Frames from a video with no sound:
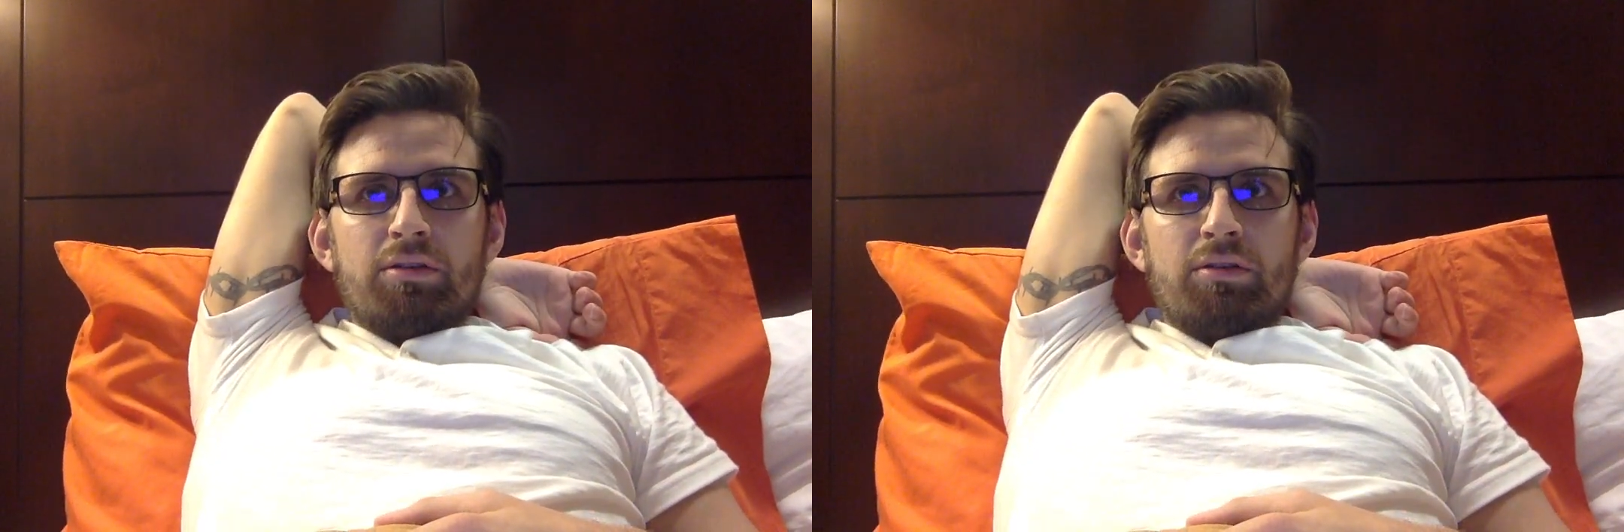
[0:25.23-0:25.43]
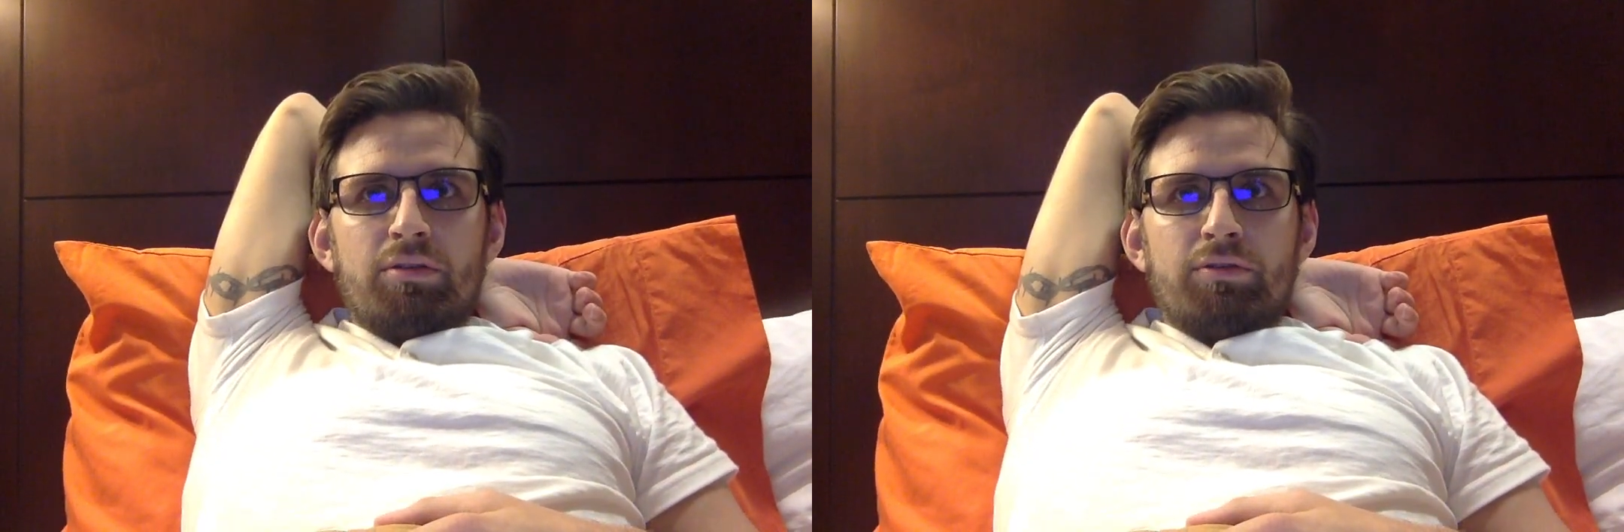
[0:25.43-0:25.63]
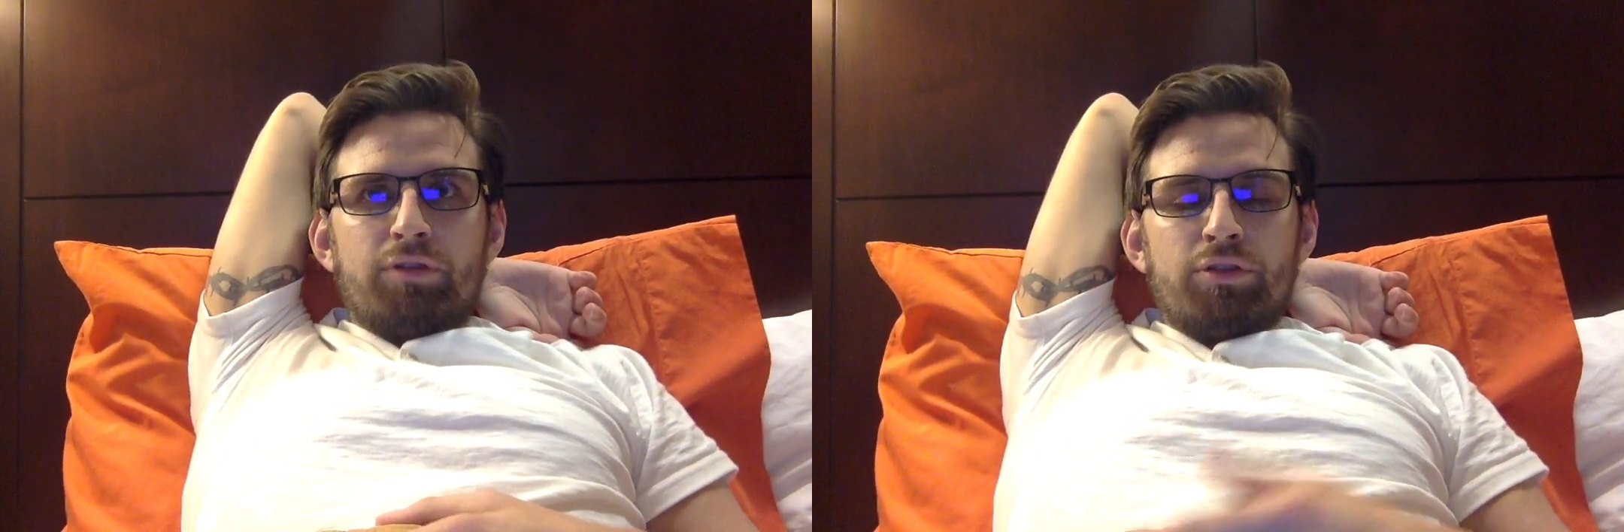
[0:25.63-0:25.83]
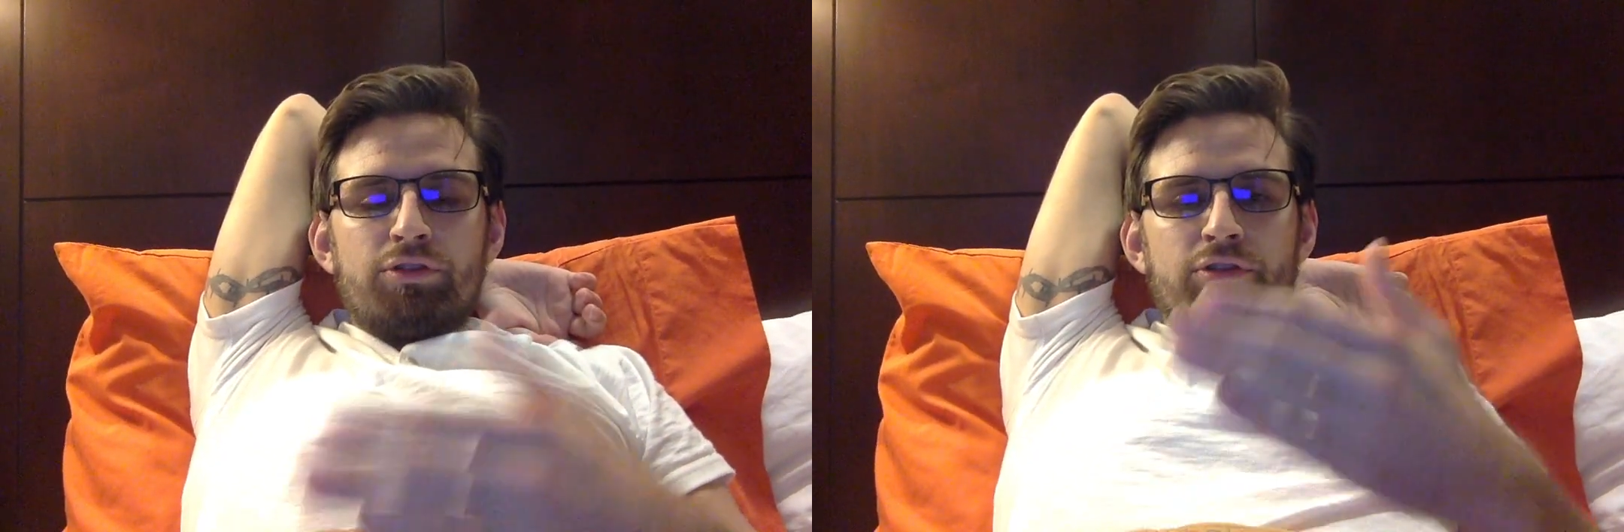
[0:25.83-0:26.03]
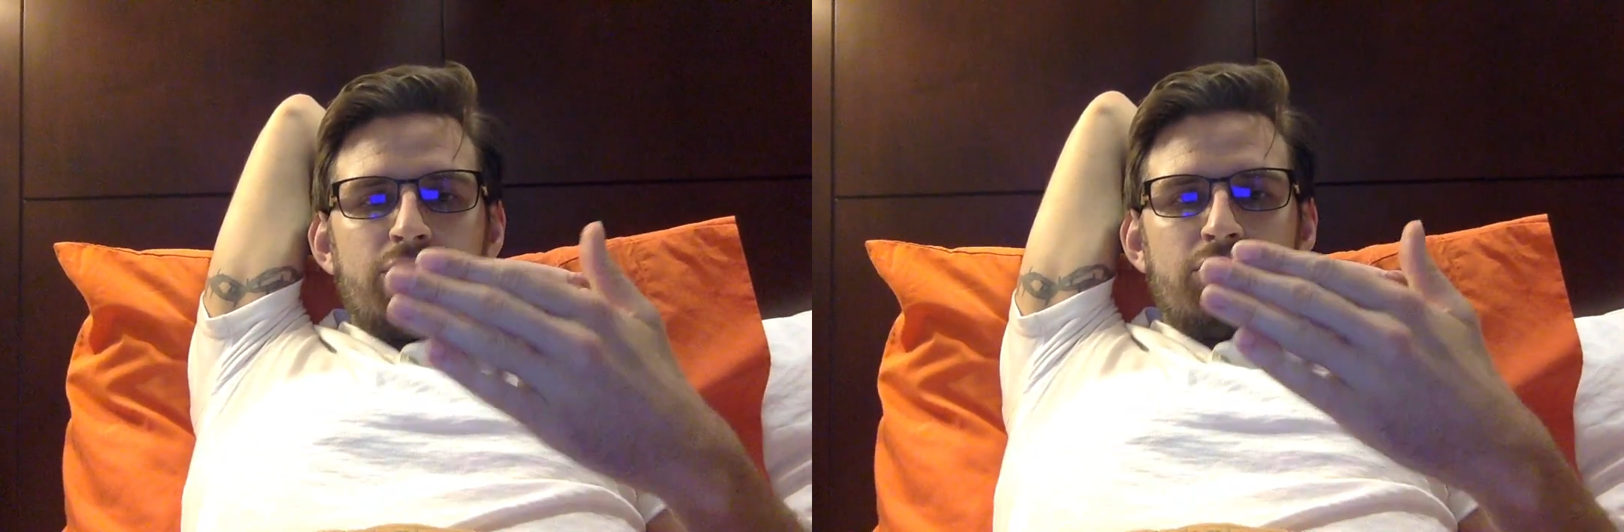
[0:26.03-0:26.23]
the
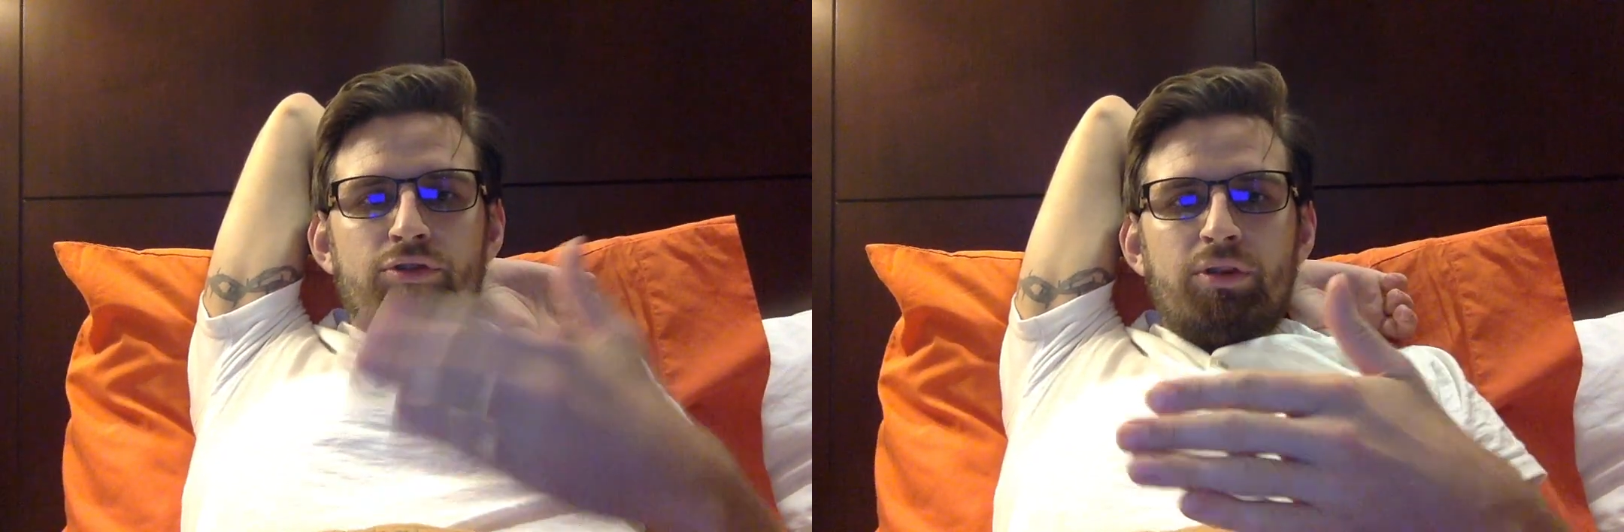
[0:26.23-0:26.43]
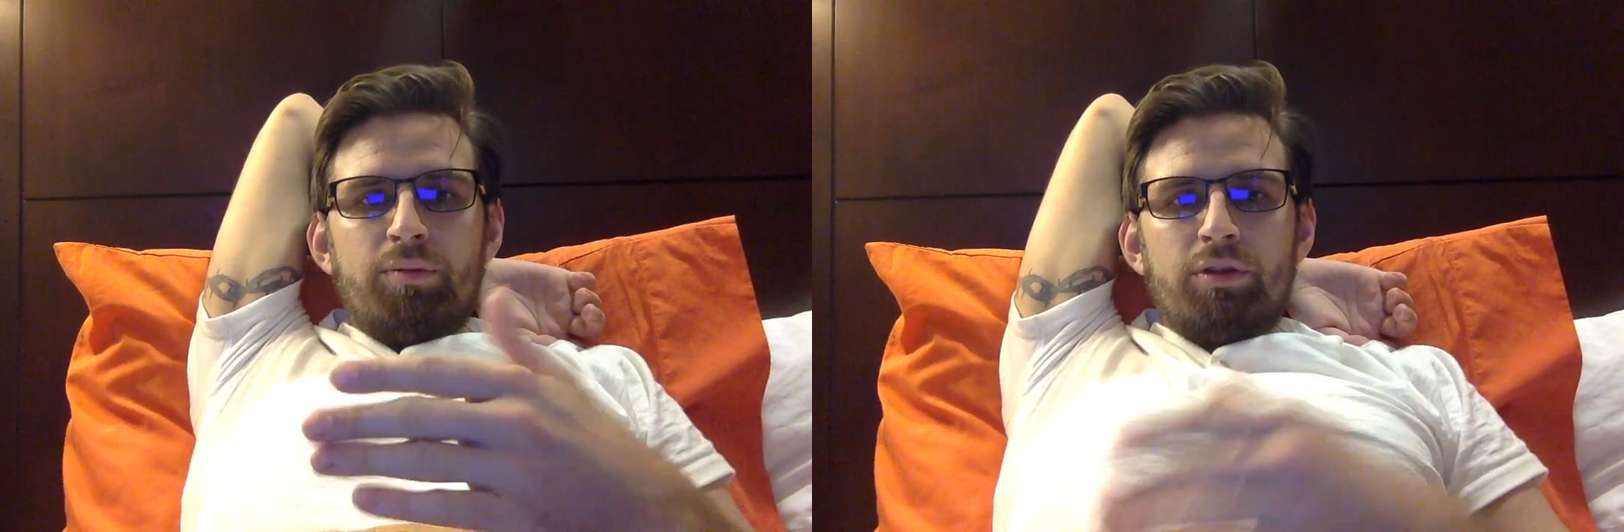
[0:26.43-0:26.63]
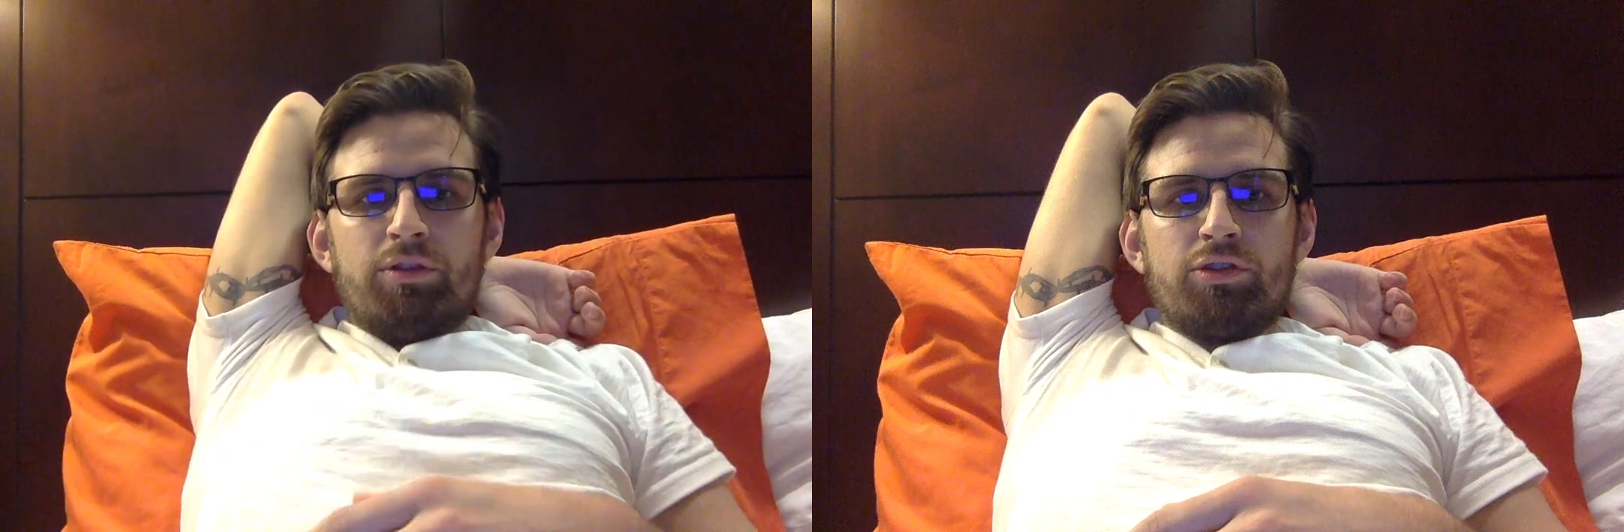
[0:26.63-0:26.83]
first treatment